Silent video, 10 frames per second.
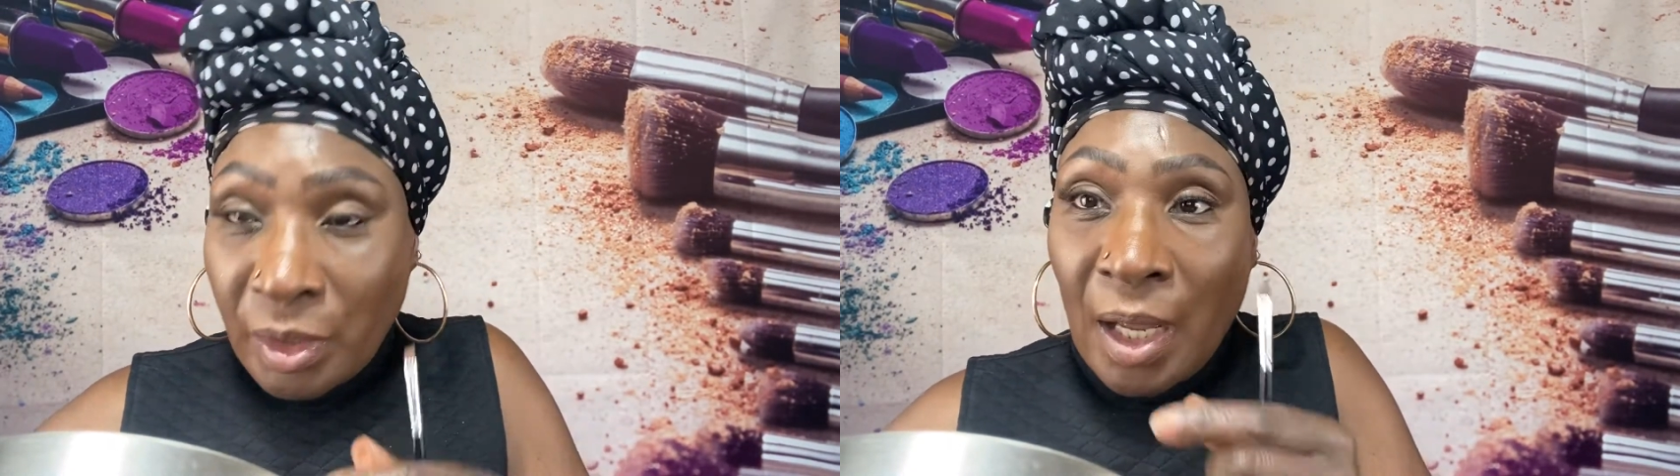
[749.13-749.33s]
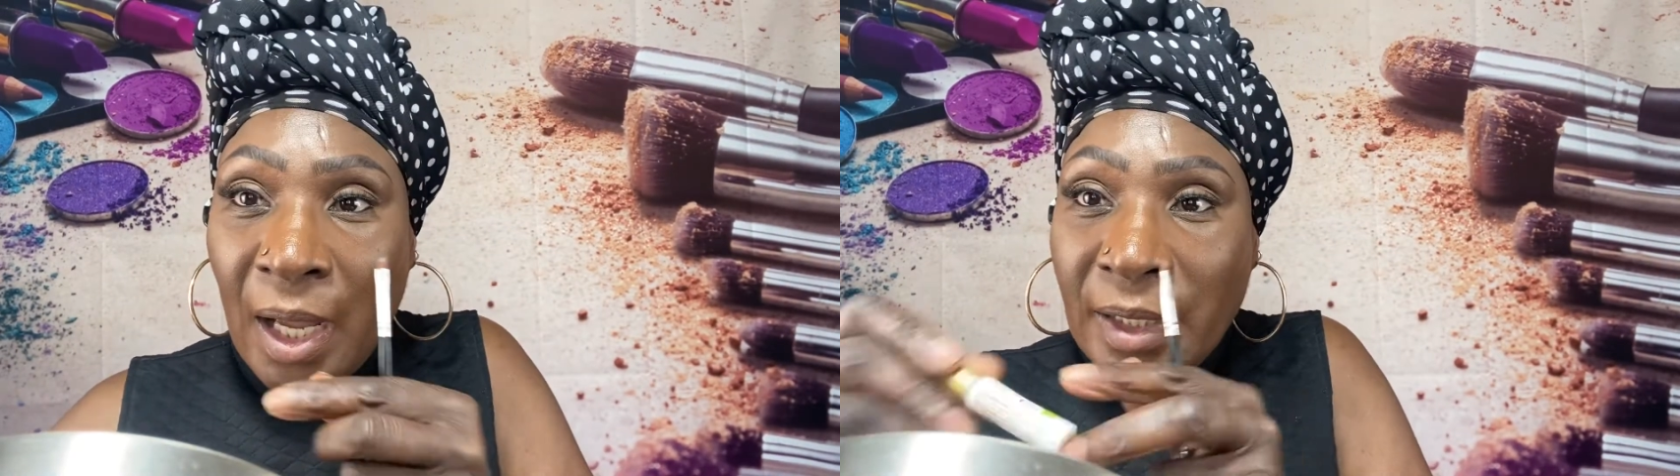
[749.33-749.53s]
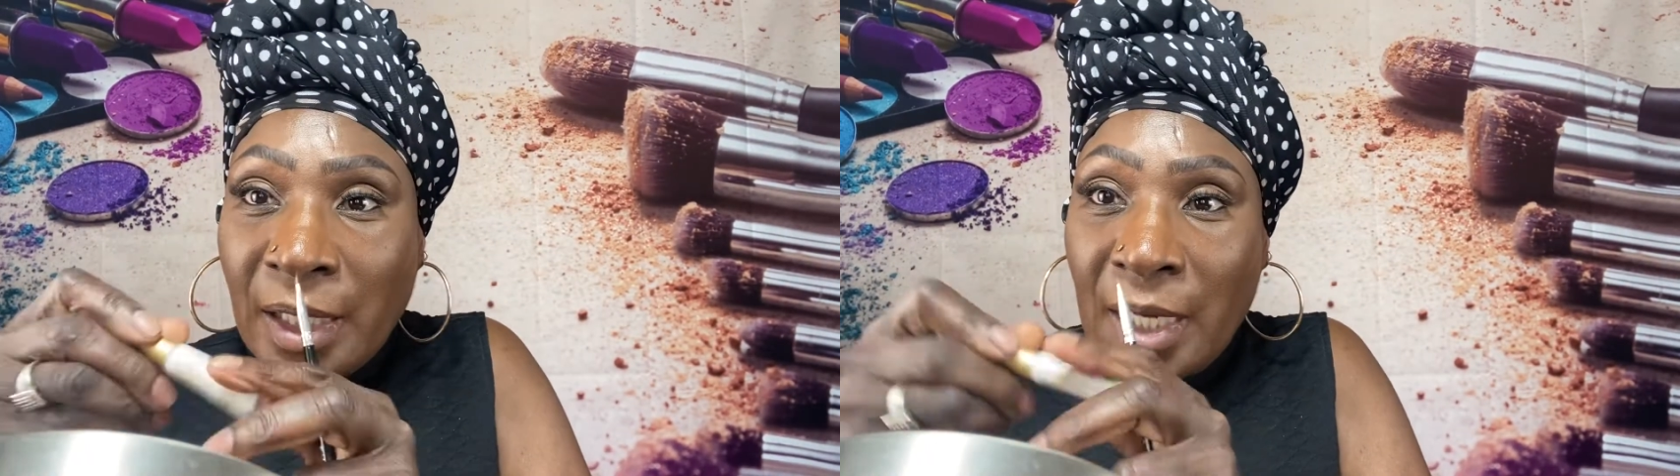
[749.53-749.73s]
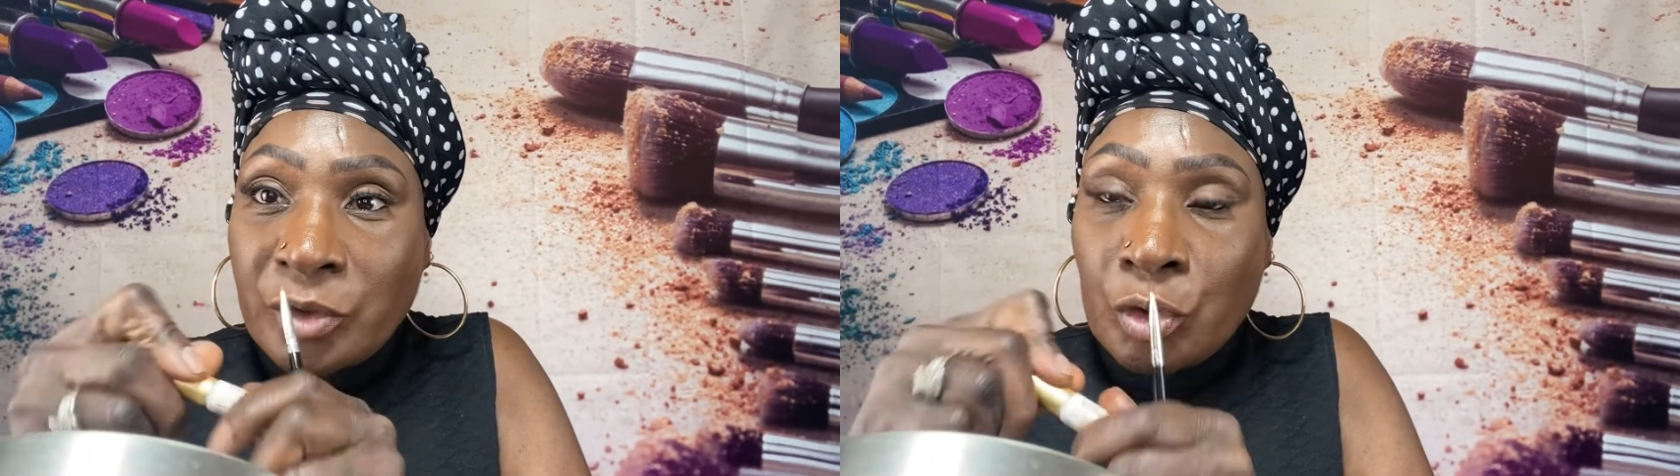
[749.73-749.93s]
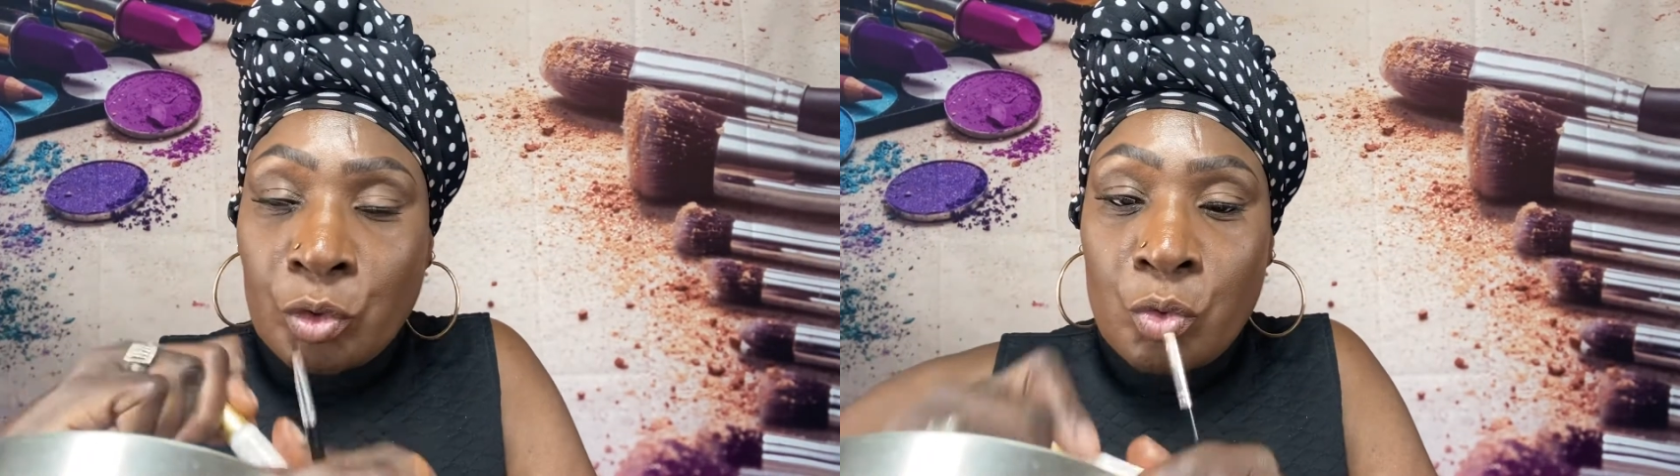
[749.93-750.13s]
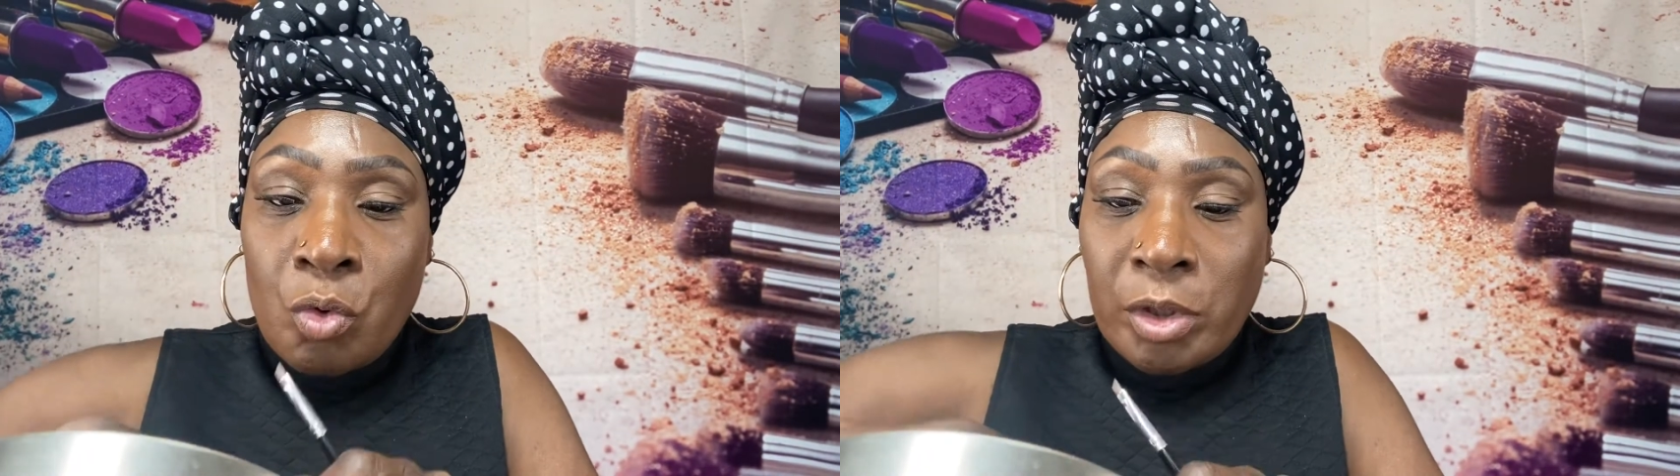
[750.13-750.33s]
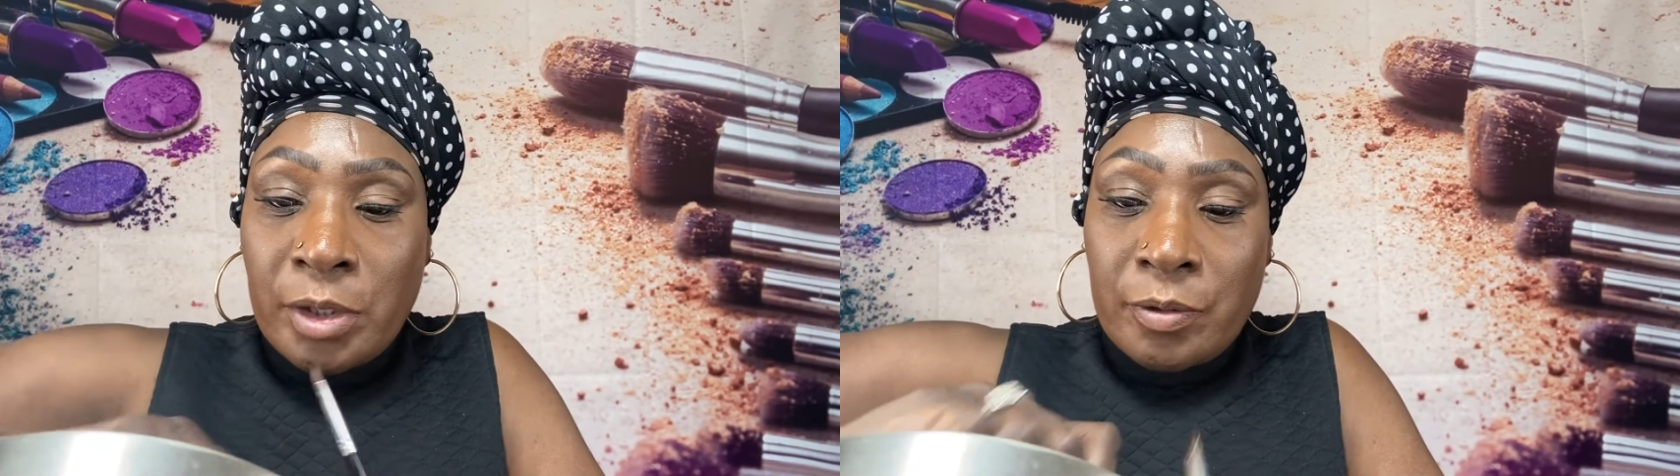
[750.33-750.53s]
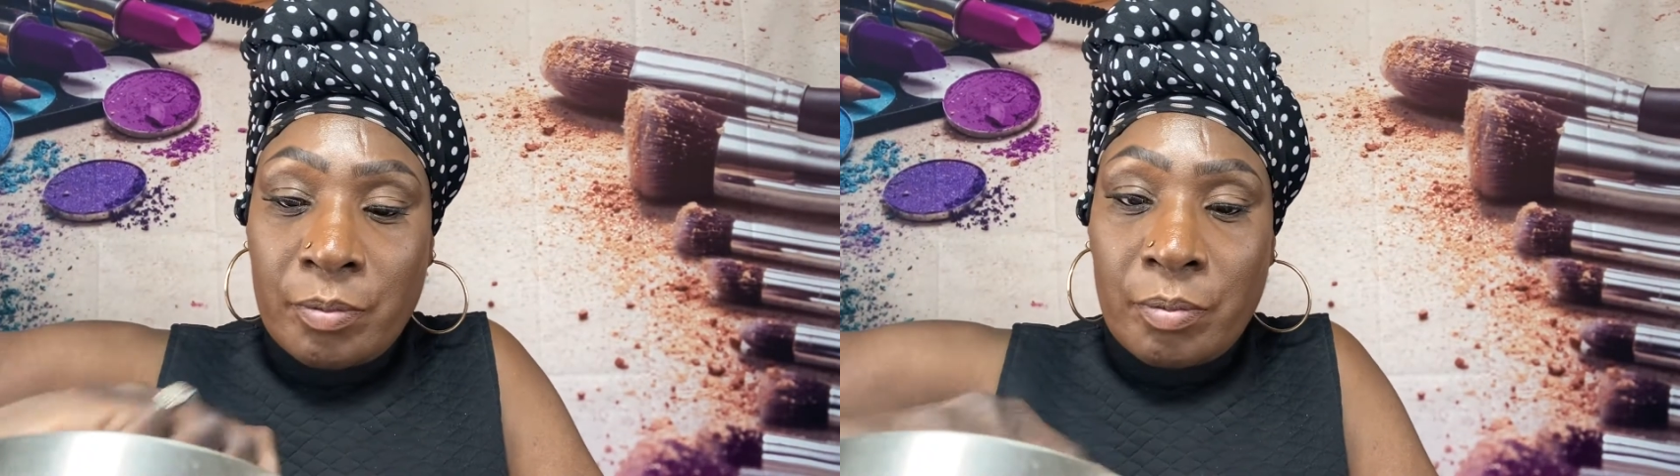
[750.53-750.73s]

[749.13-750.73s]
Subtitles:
eyelash glue on it.